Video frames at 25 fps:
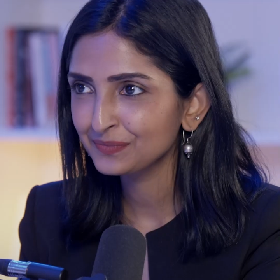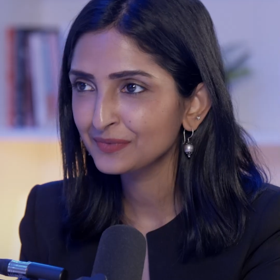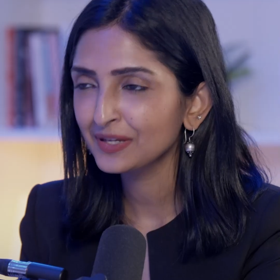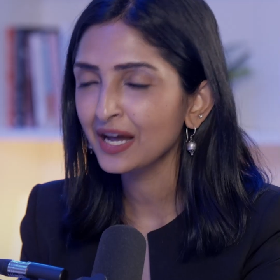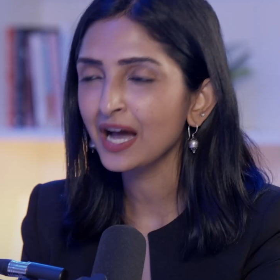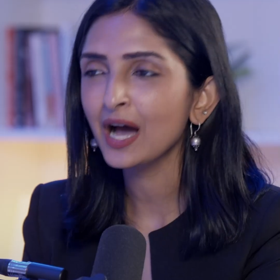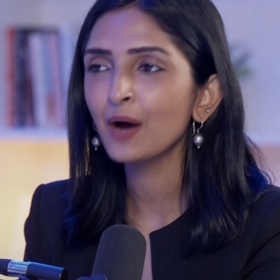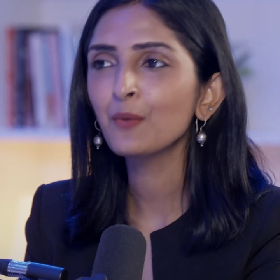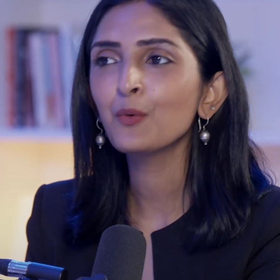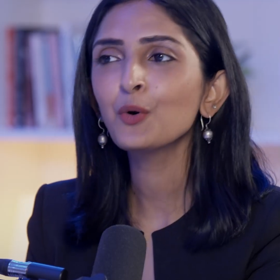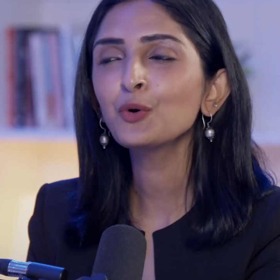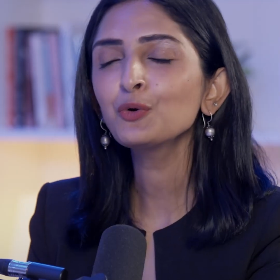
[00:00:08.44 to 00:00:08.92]

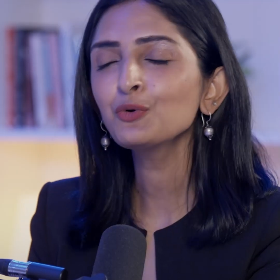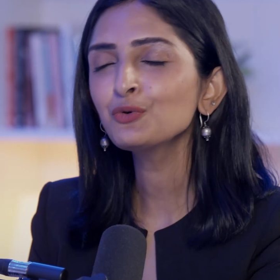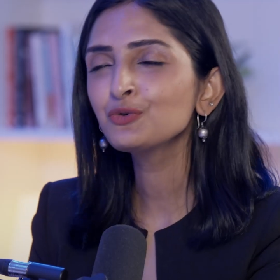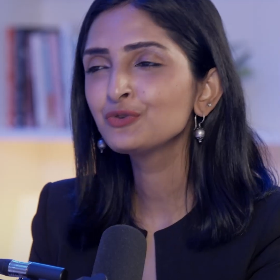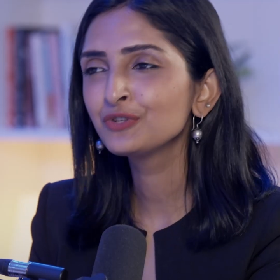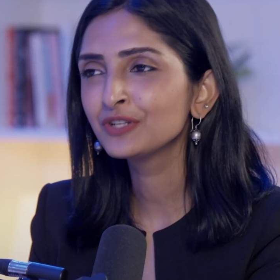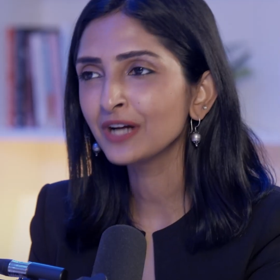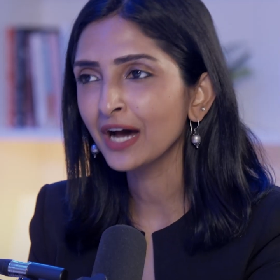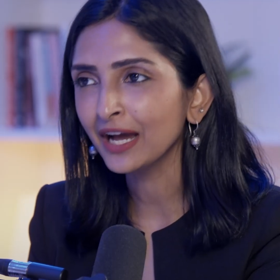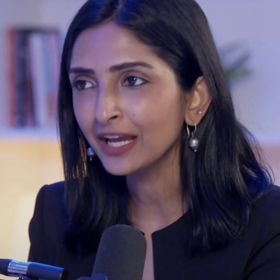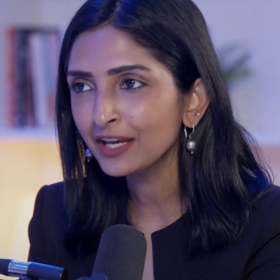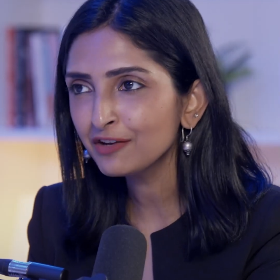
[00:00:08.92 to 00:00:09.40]
I want
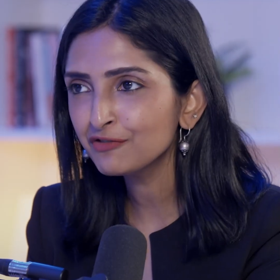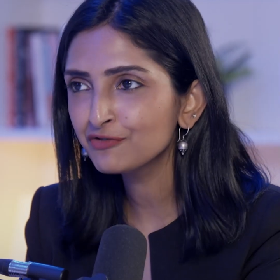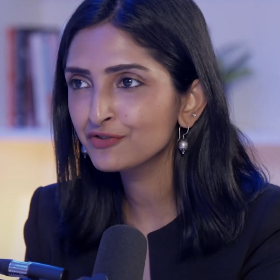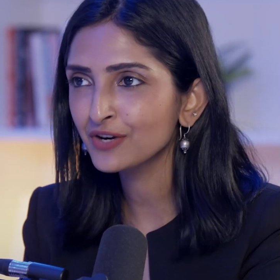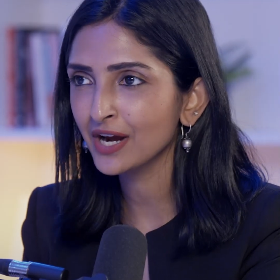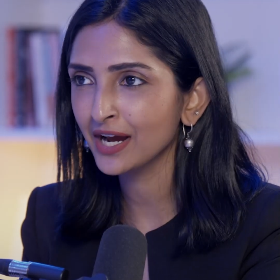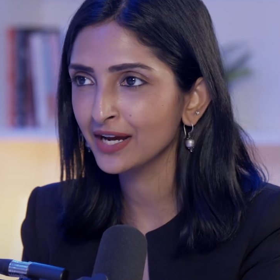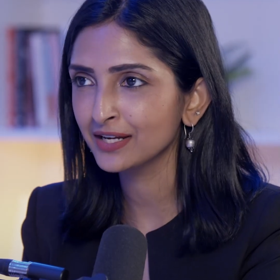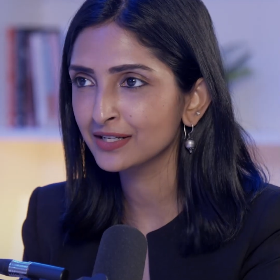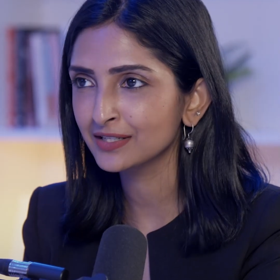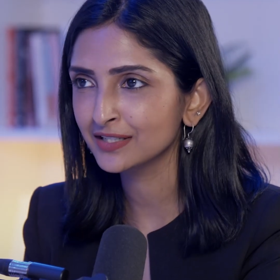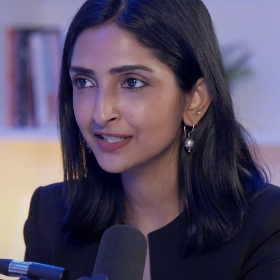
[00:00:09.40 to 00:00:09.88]
to dive
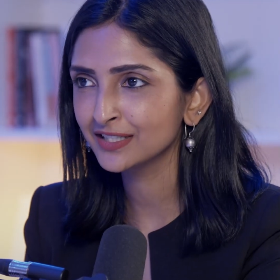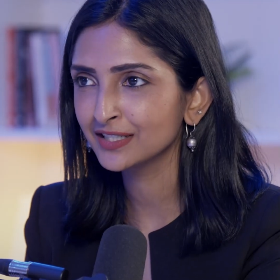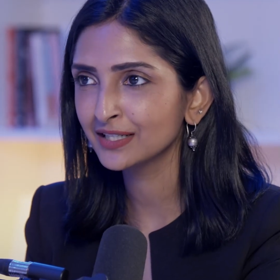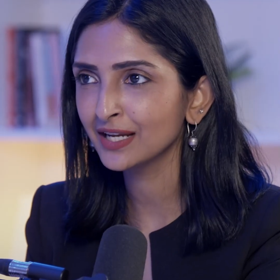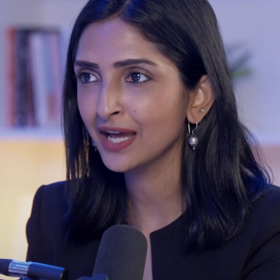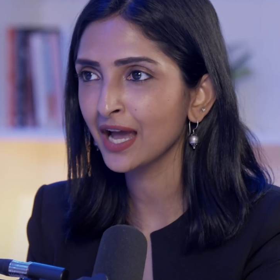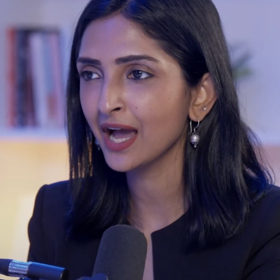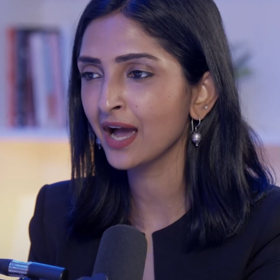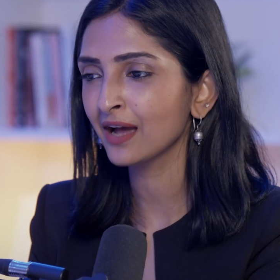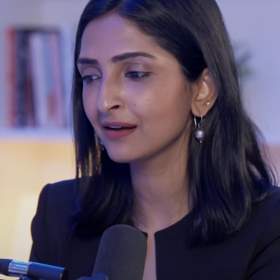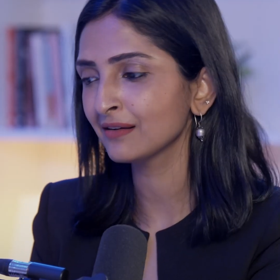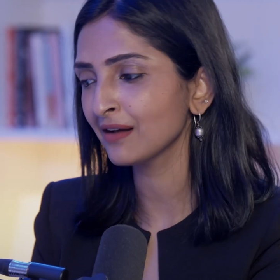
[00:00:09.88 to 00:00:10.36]
right in
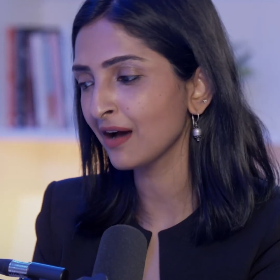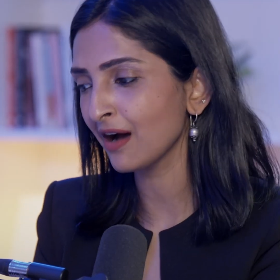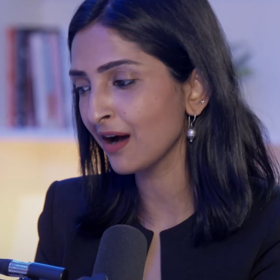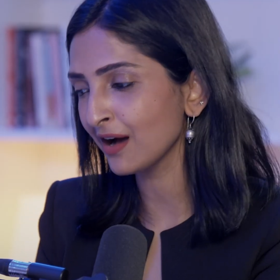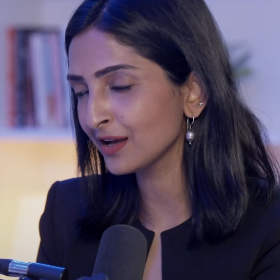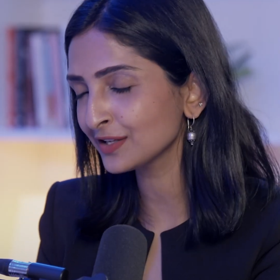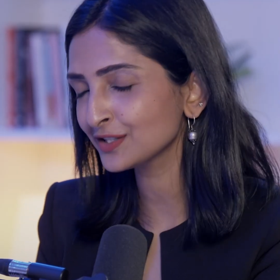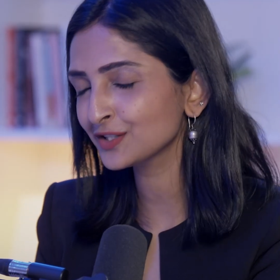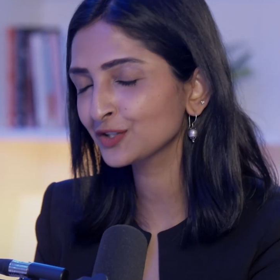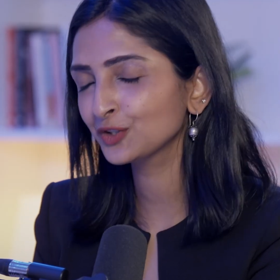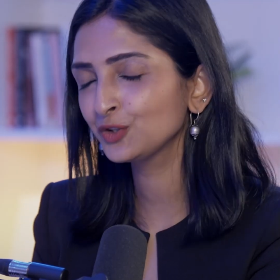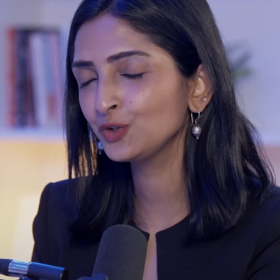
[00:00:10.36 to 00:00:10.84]
and
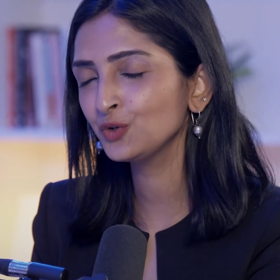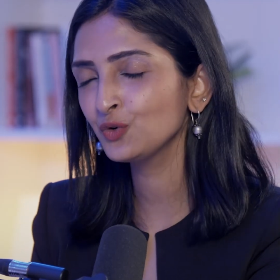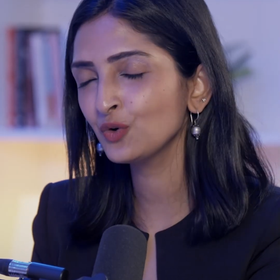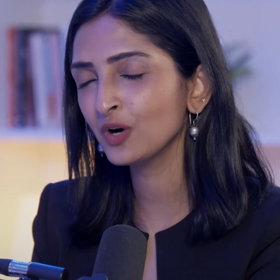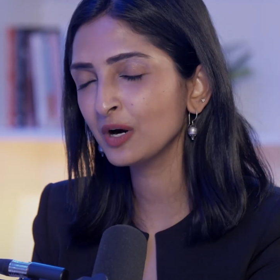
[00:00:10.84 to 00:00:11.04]
ask you